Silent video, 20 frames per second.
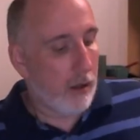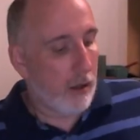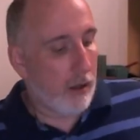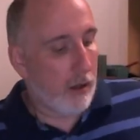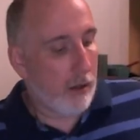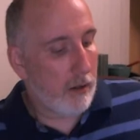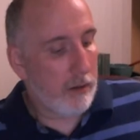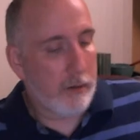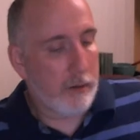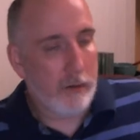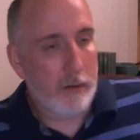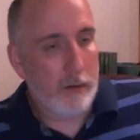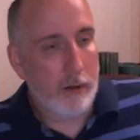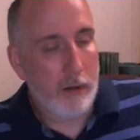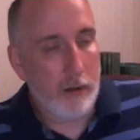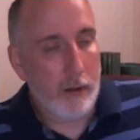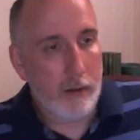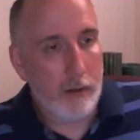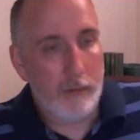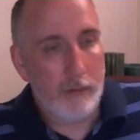and
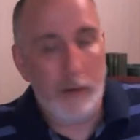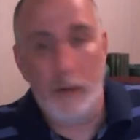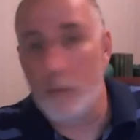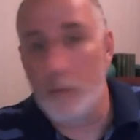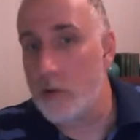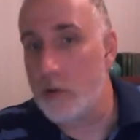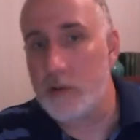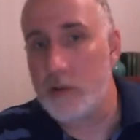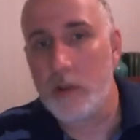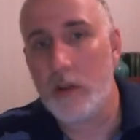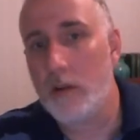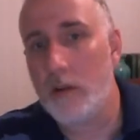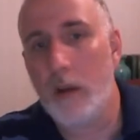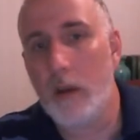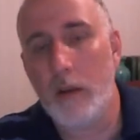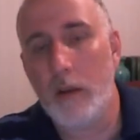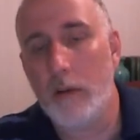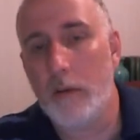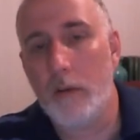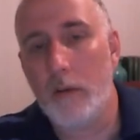uh, Van Morrison,
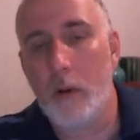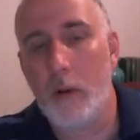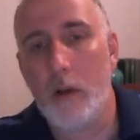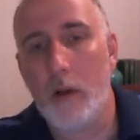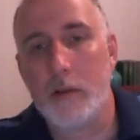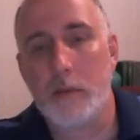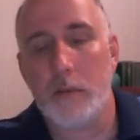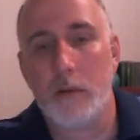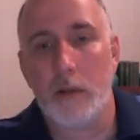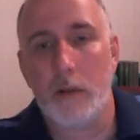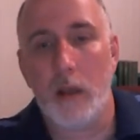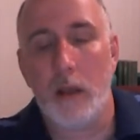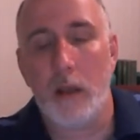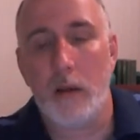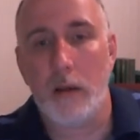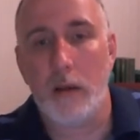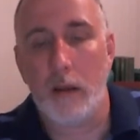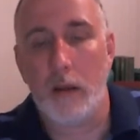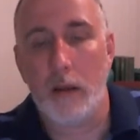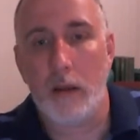and they're impossible to get,
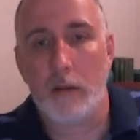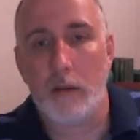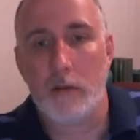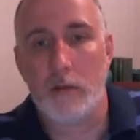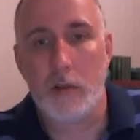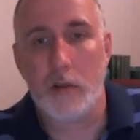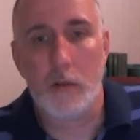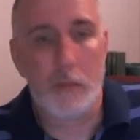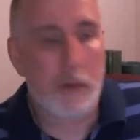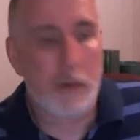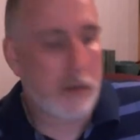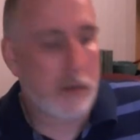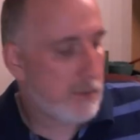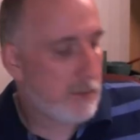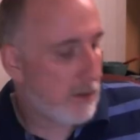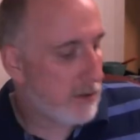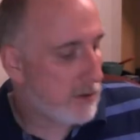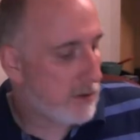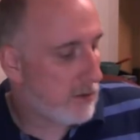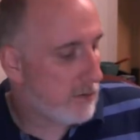and they get stupid
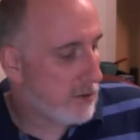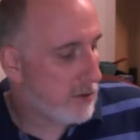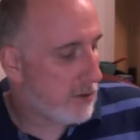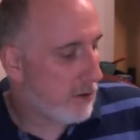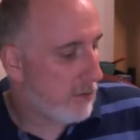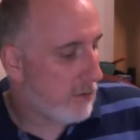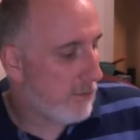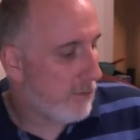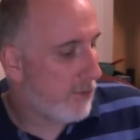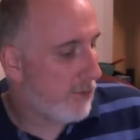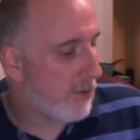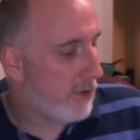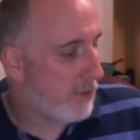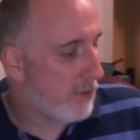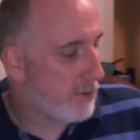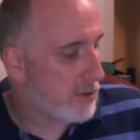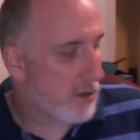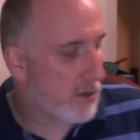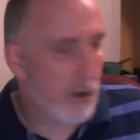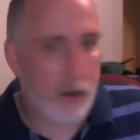expensive. So it
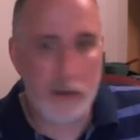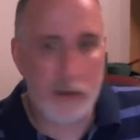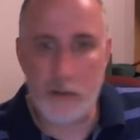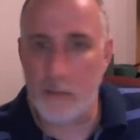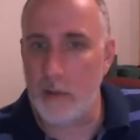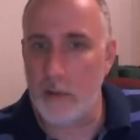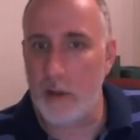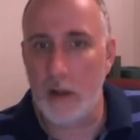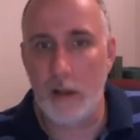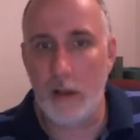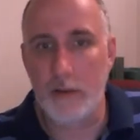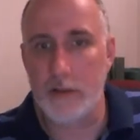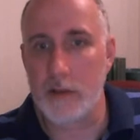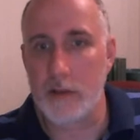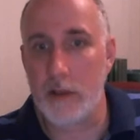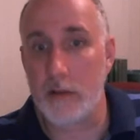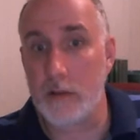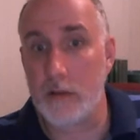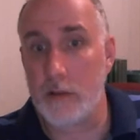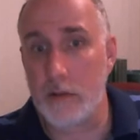was awesome that Alan
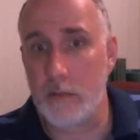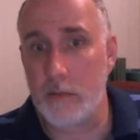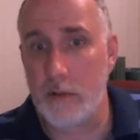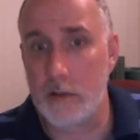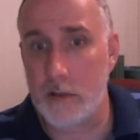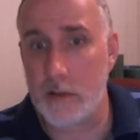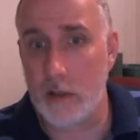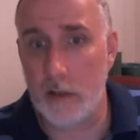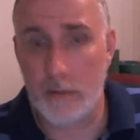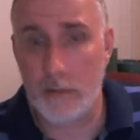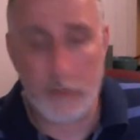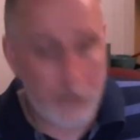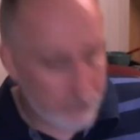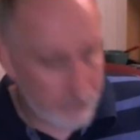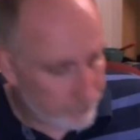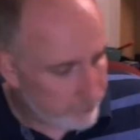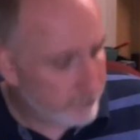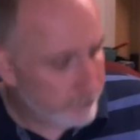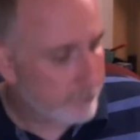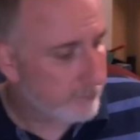sent this to me as a gift.
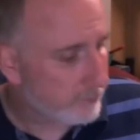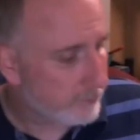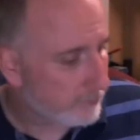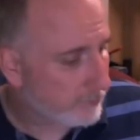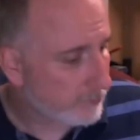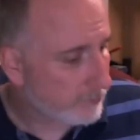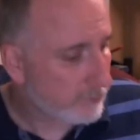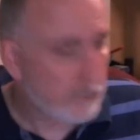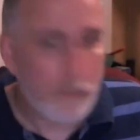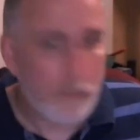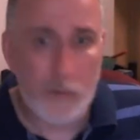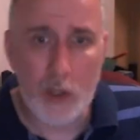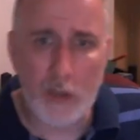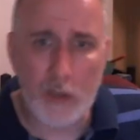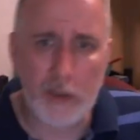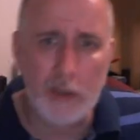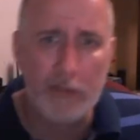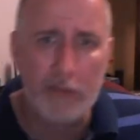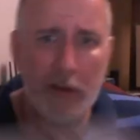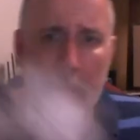
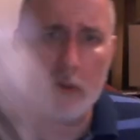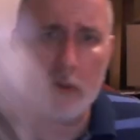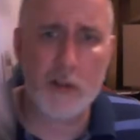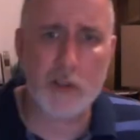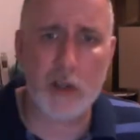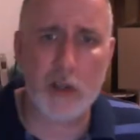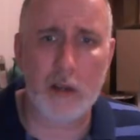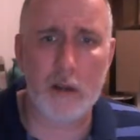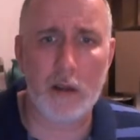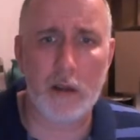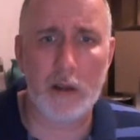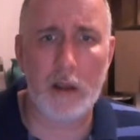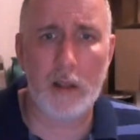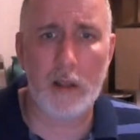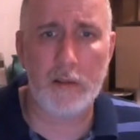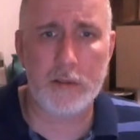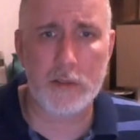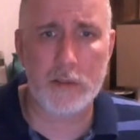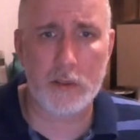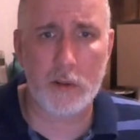Thank you very much,
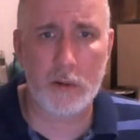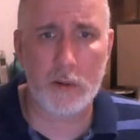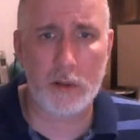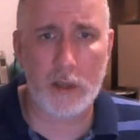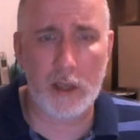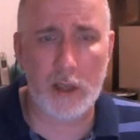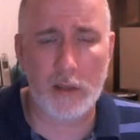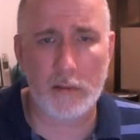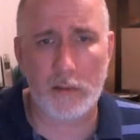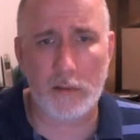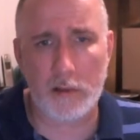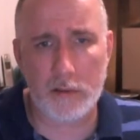Alan. So again,